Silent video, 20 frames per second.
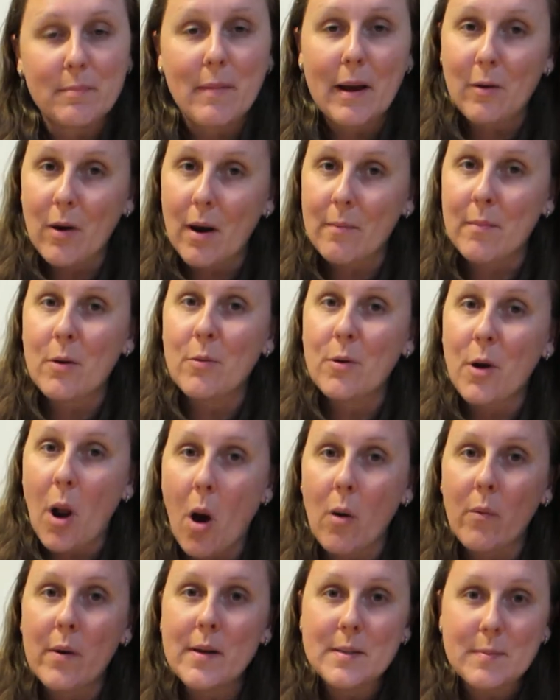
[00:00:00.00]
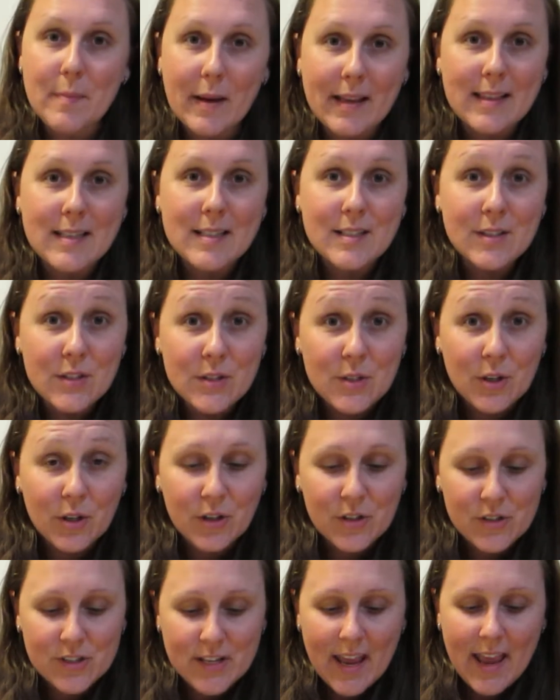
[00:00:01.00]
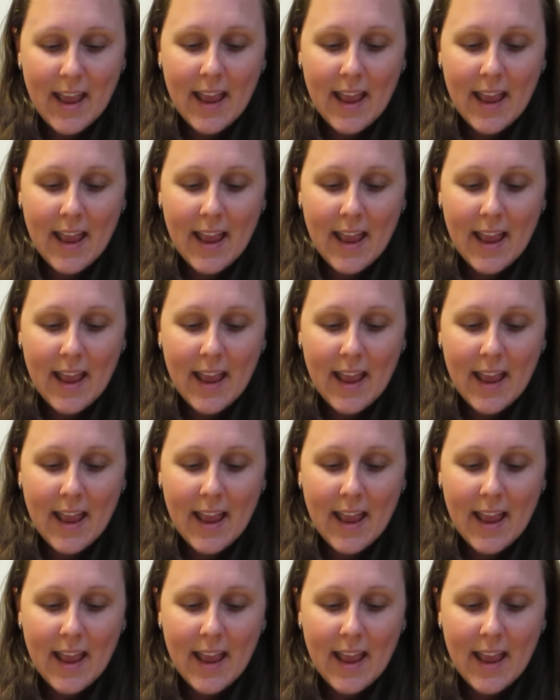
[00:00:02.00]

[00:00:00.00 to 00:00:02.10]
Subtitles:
my grandma would always make this dessert.